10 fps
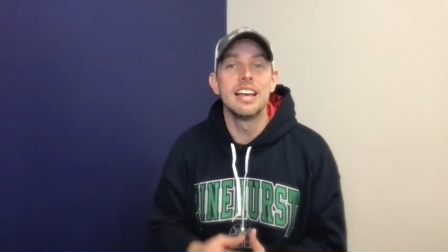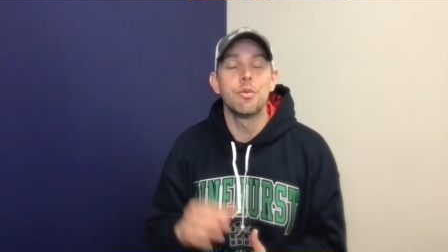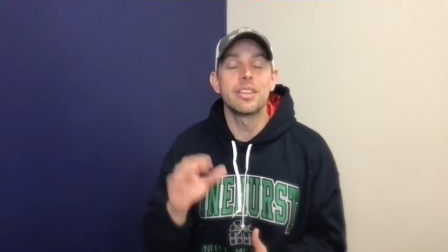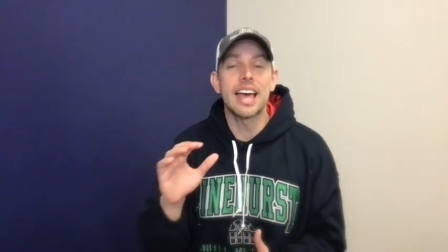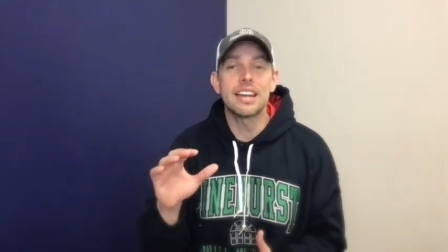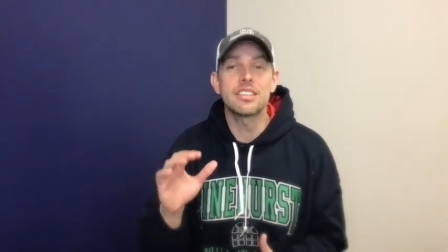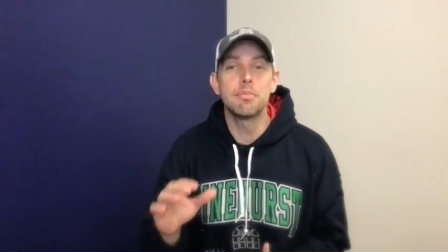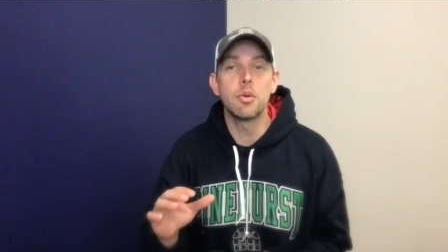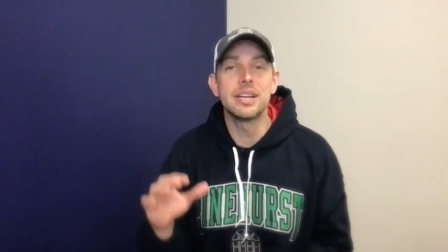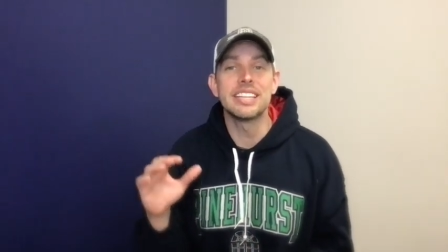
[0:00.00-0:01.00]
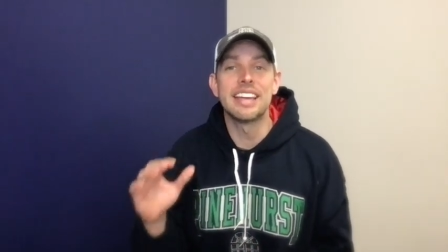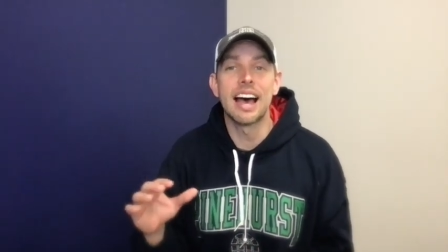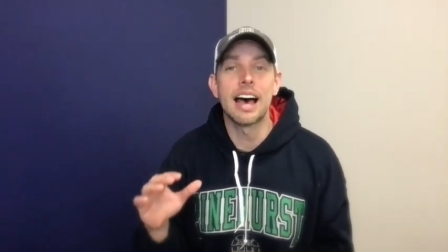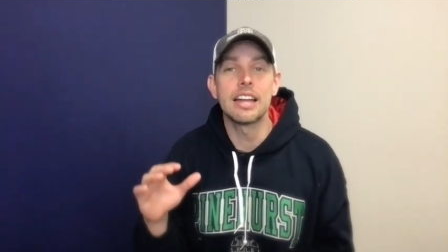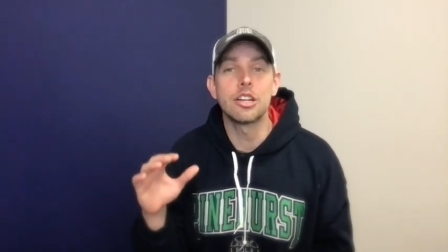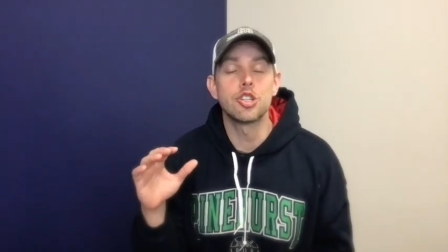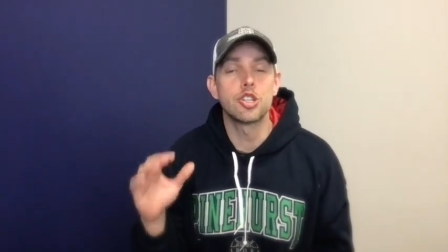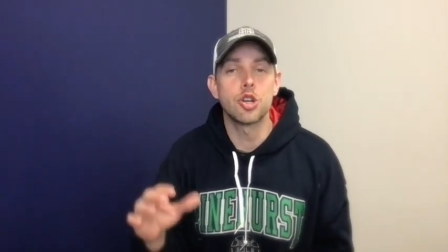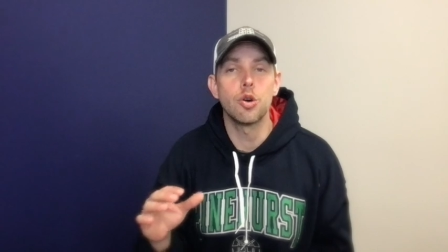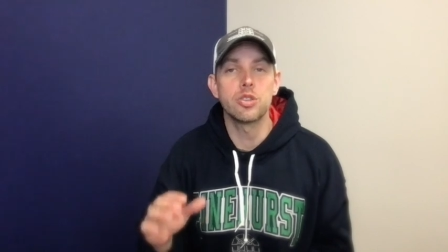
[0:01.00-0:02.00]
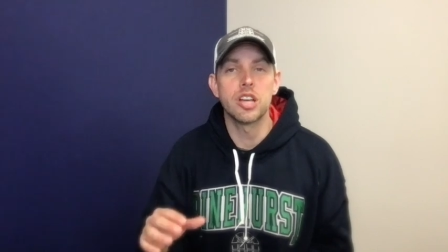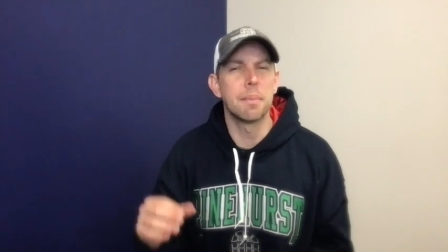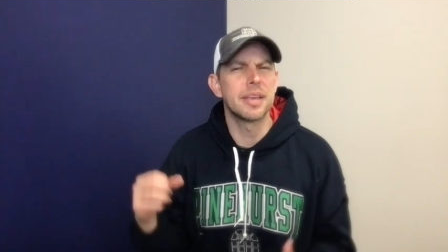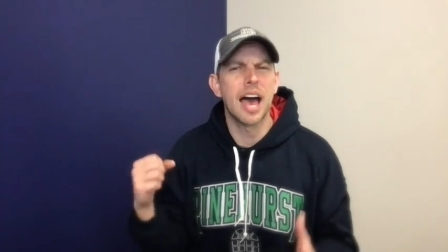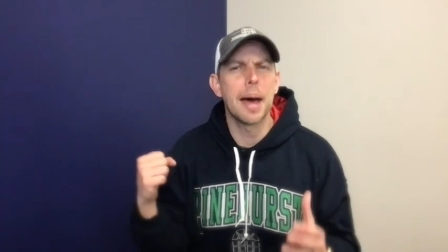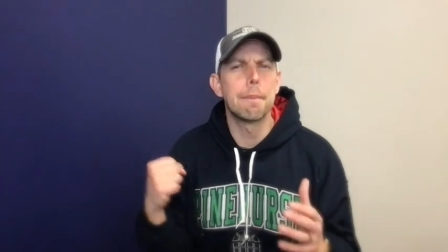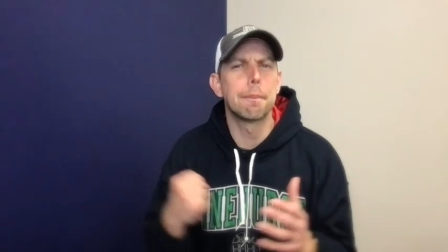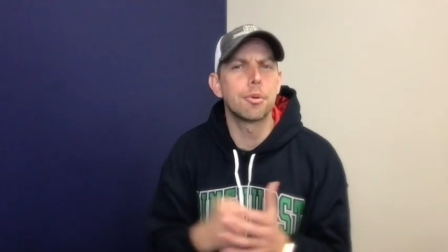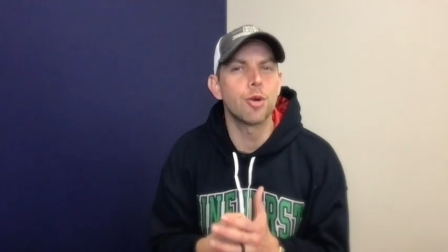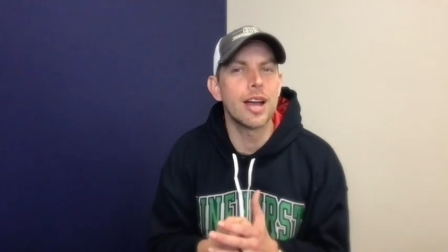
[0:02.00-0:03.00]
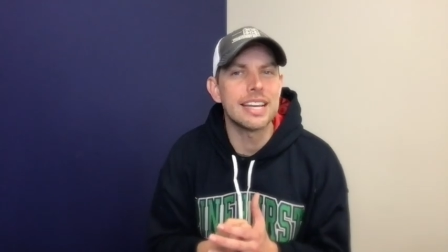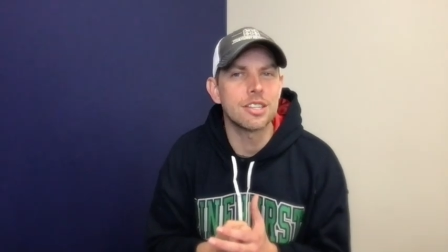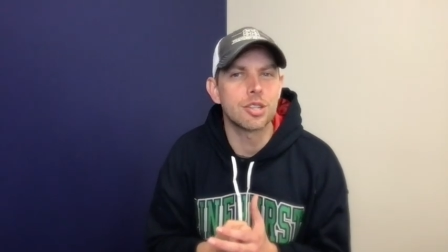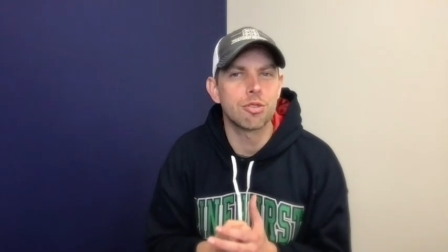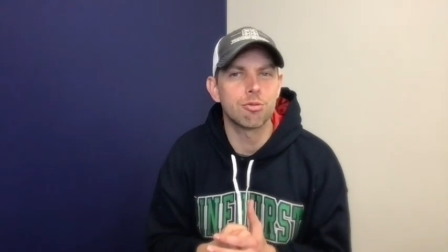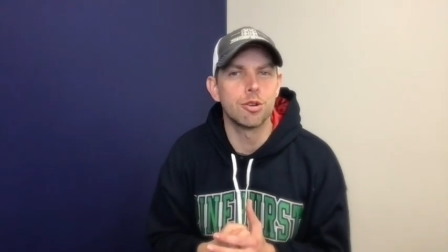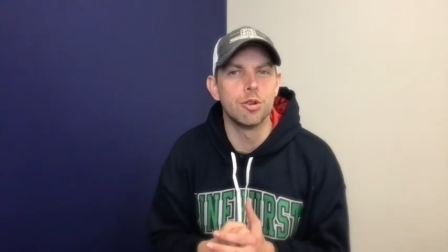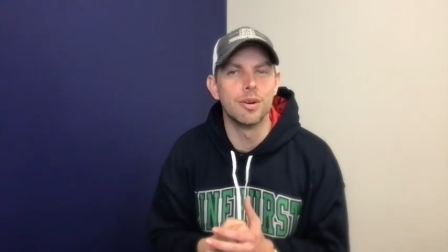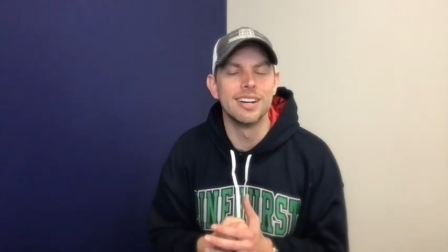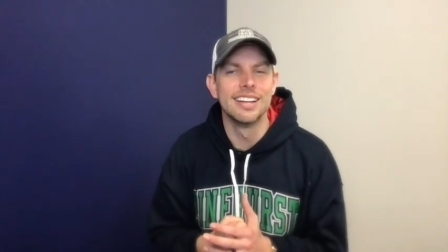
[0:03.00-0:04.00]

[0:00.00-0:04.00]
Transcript: well, that is the moment God shows up. God breaks through.